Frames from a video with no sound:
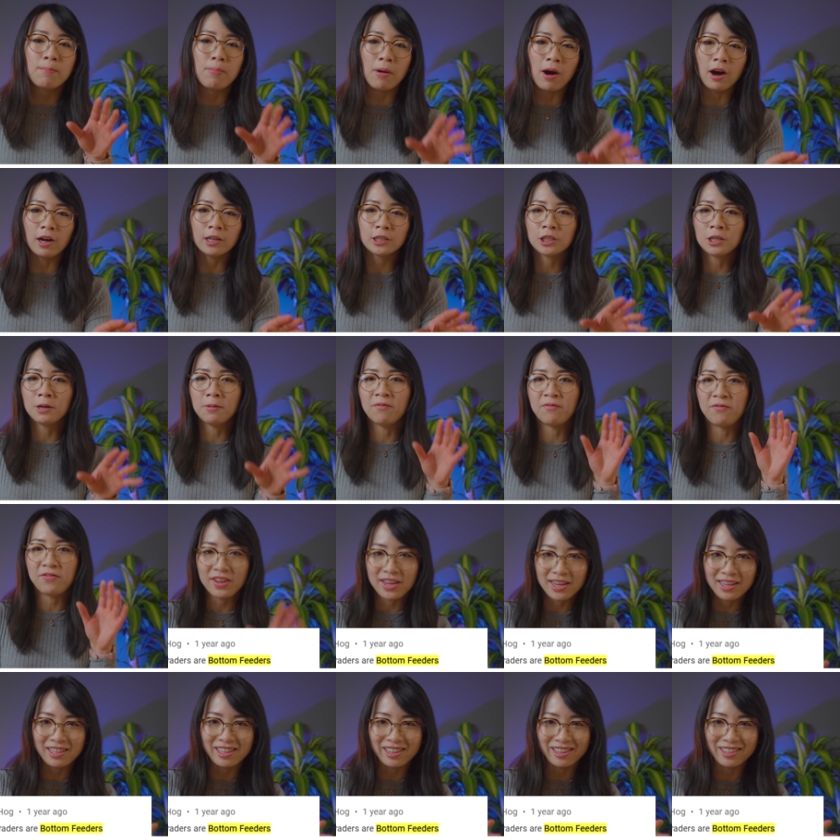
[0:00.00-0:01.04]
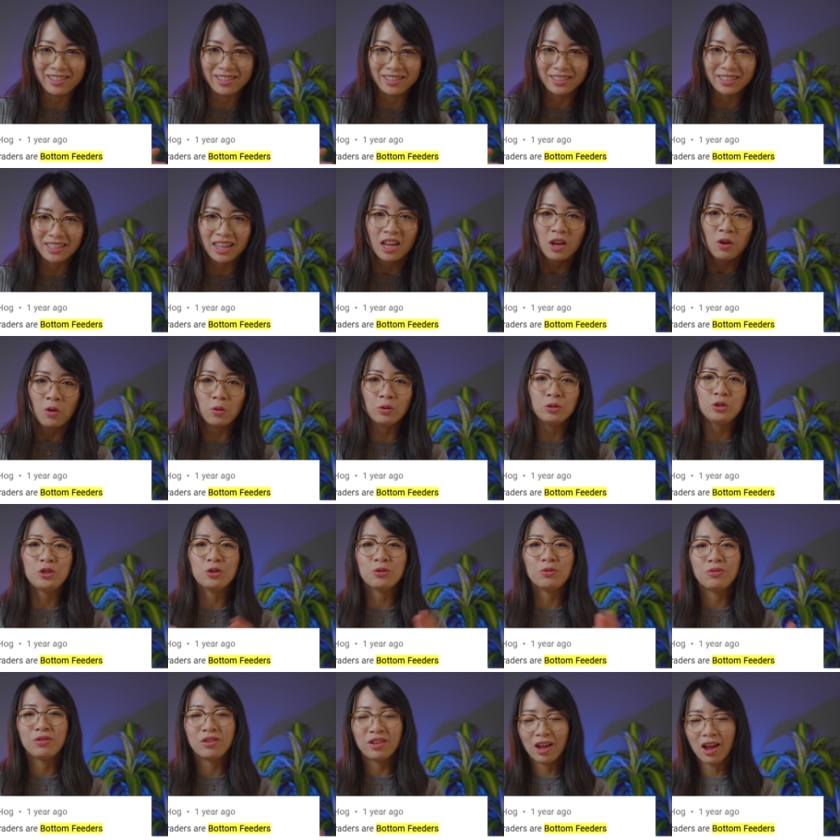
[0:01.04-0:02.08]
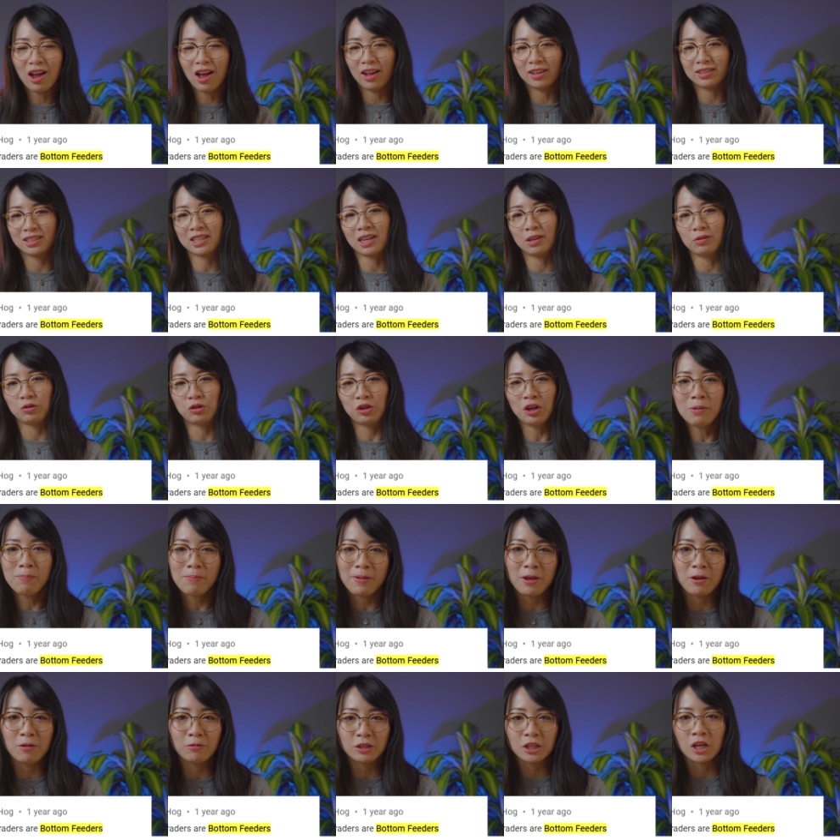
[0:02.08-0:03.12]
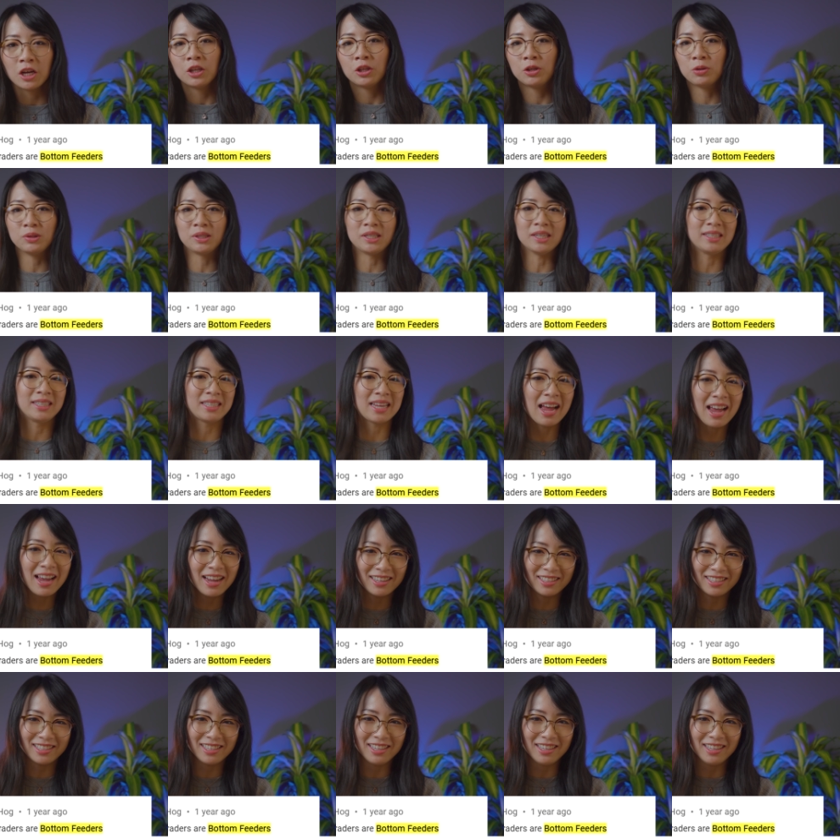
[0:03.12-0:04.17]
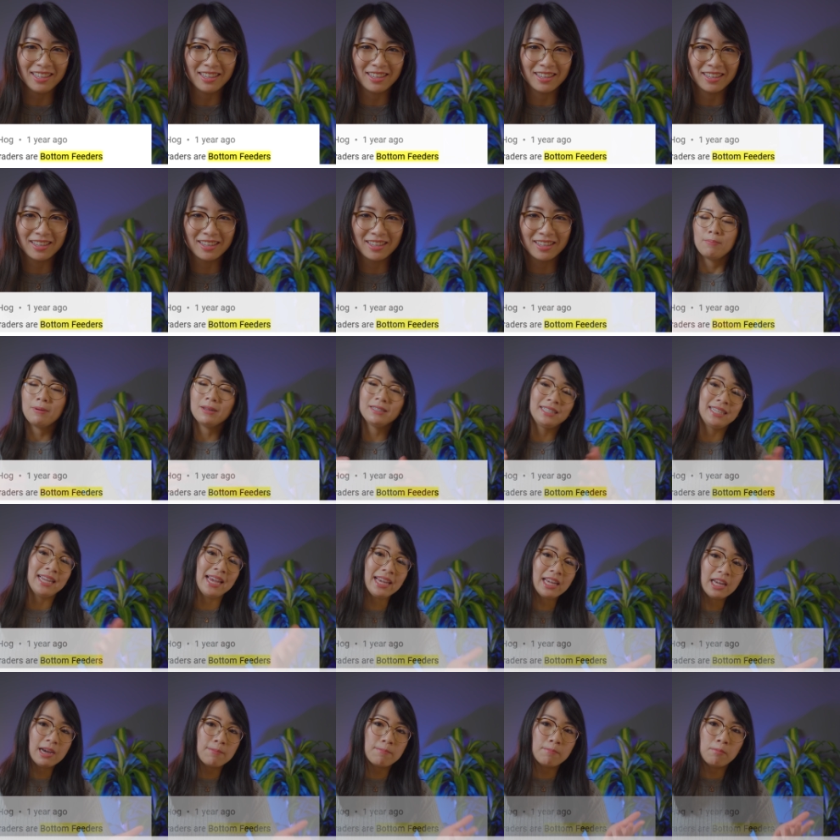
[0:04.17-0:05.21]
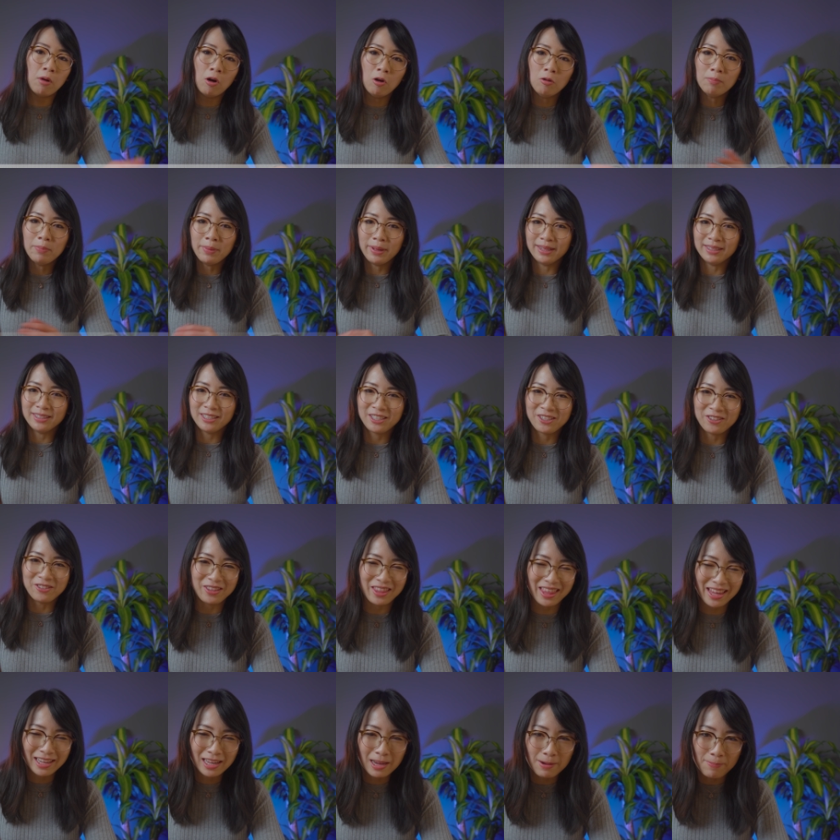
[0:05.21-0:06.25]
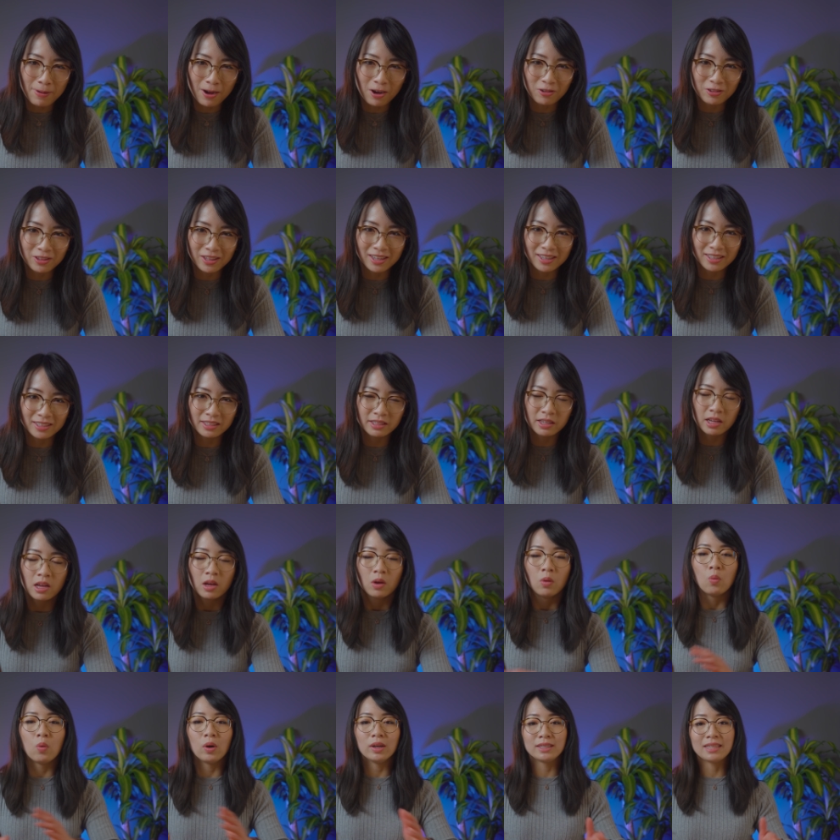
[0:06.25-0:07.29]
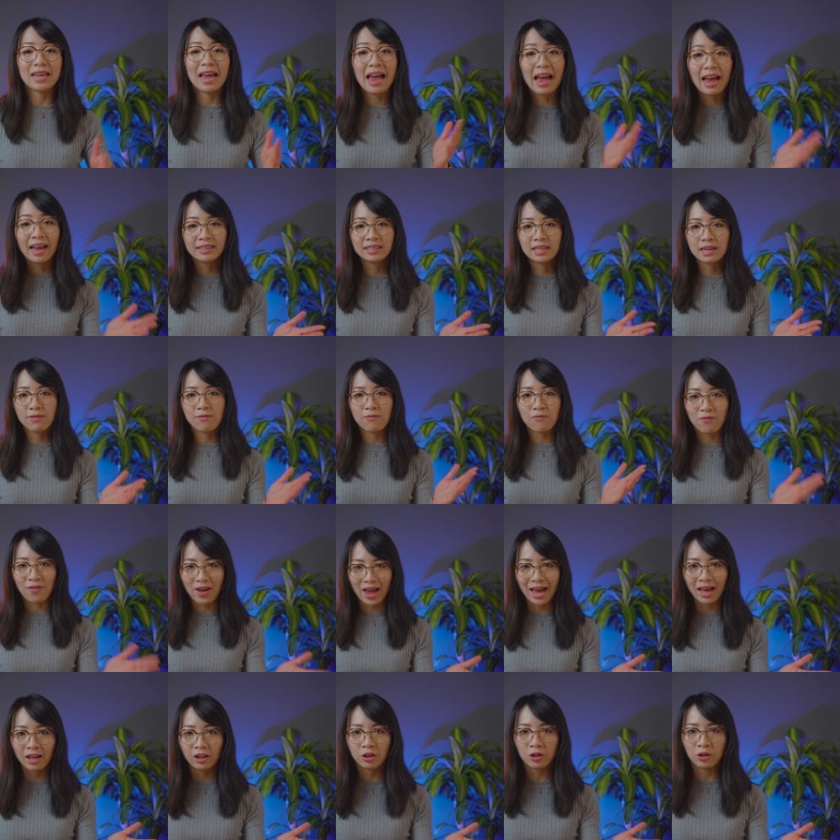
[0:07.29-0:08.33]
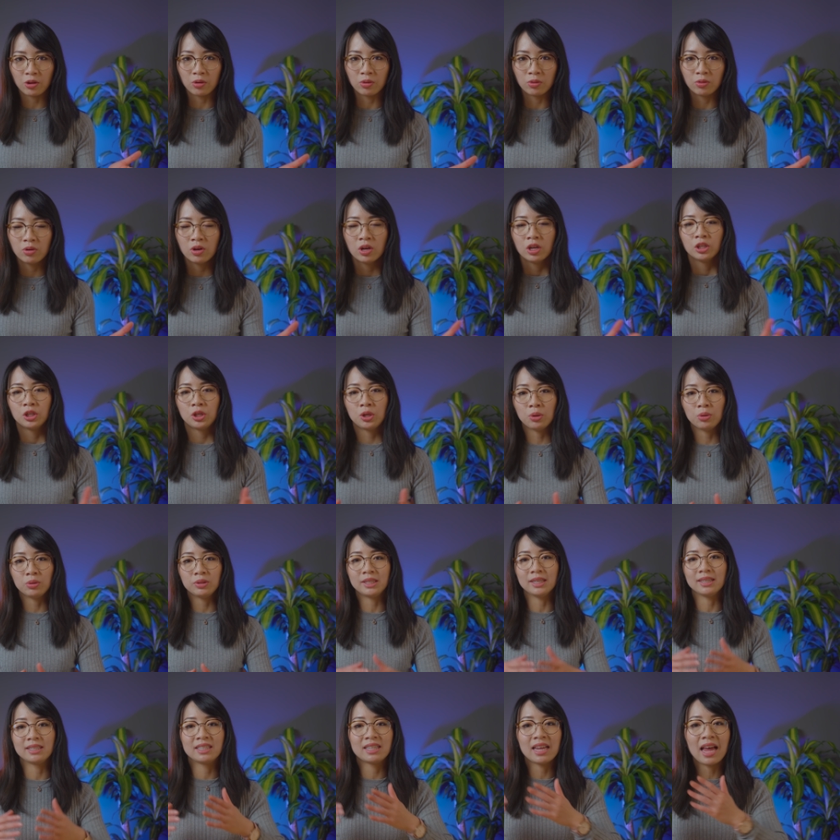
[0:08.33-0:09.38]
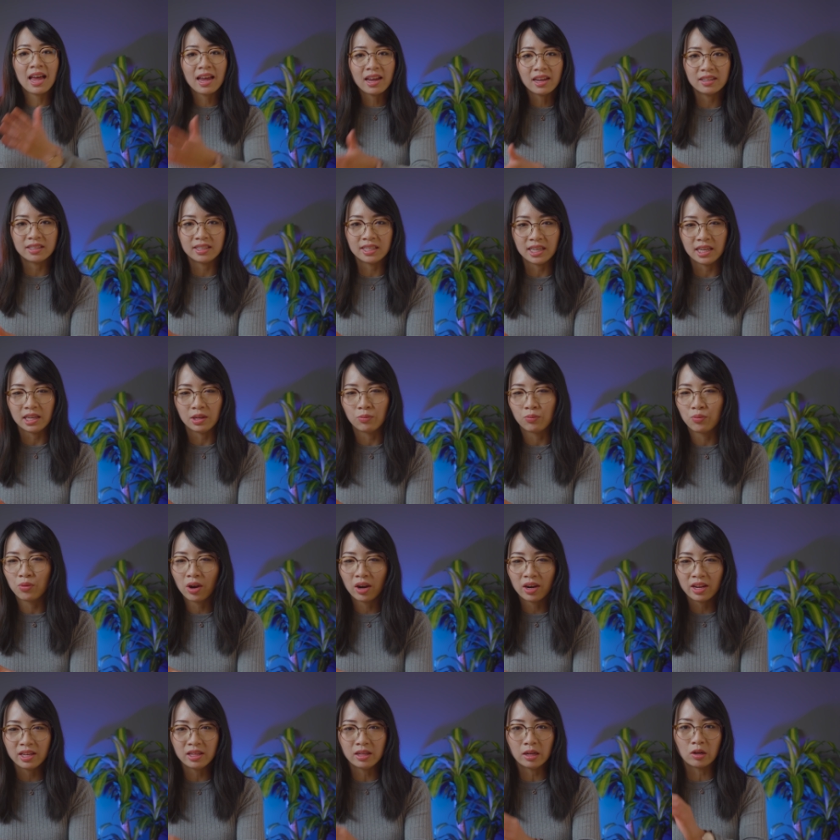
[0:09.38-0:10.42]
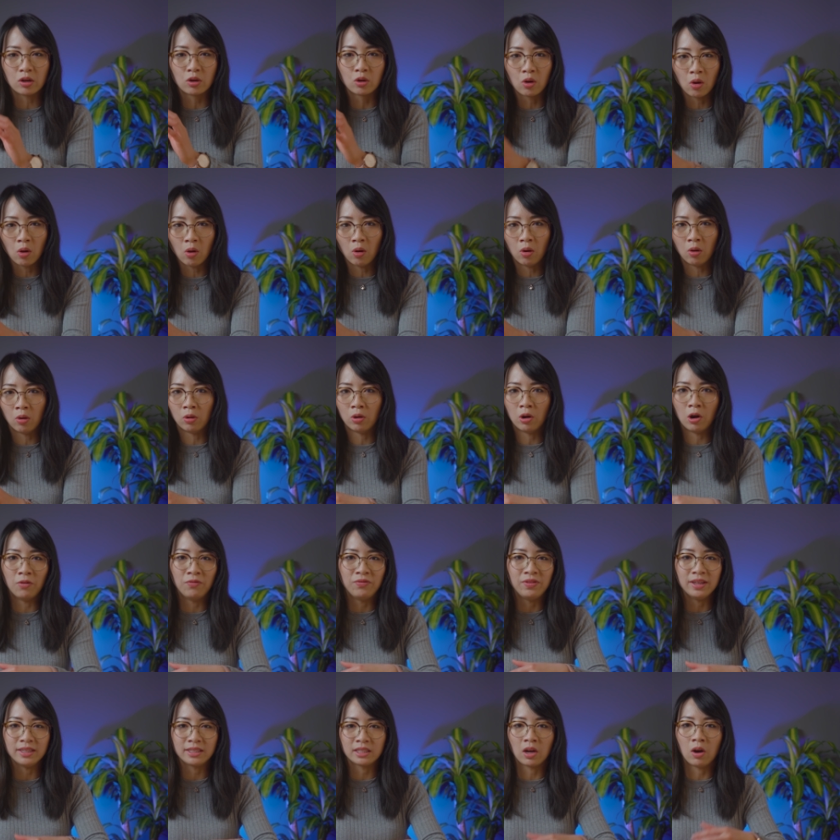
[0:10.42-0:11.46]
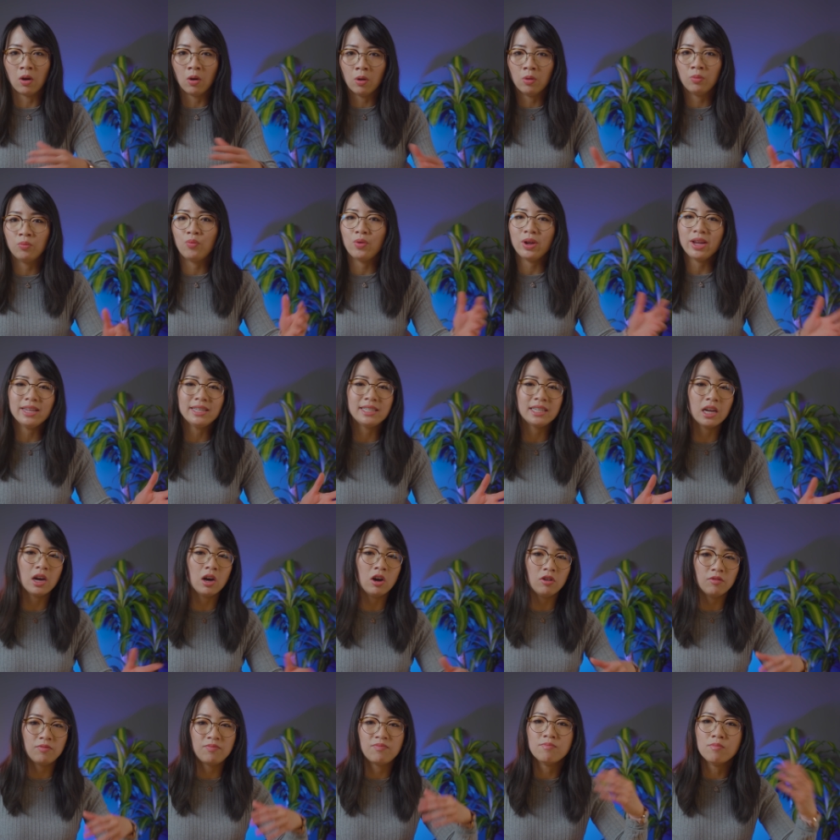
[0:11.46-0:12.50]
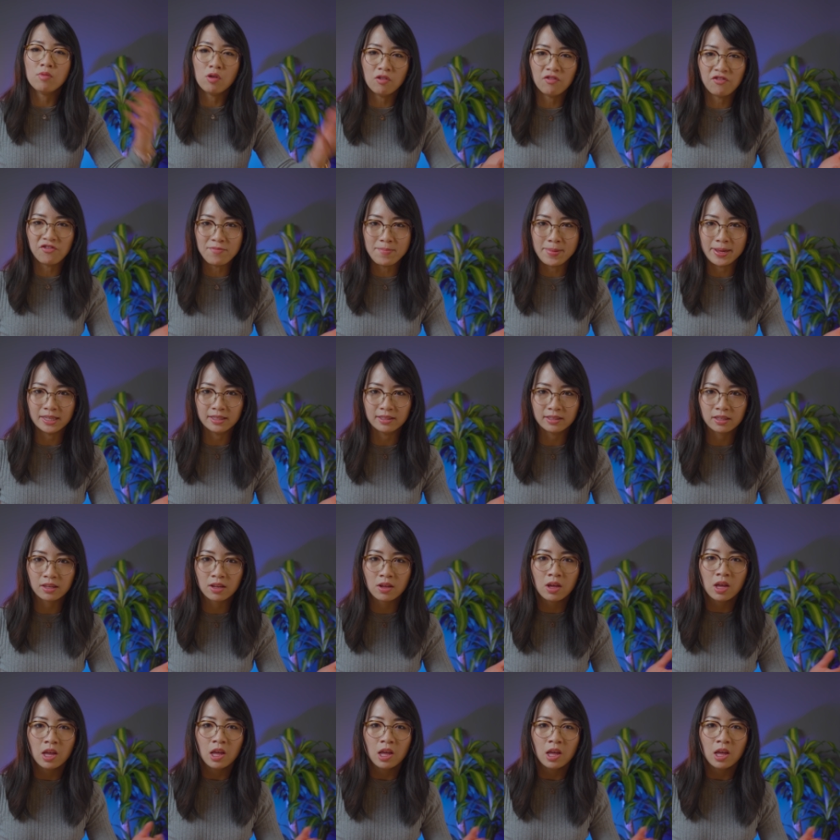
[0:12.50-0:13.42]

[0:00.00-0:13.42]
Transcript: bottom feeders who do not contribute to society. But take a moment to think about this. Was adding value to society really the goal of this whole retail movement?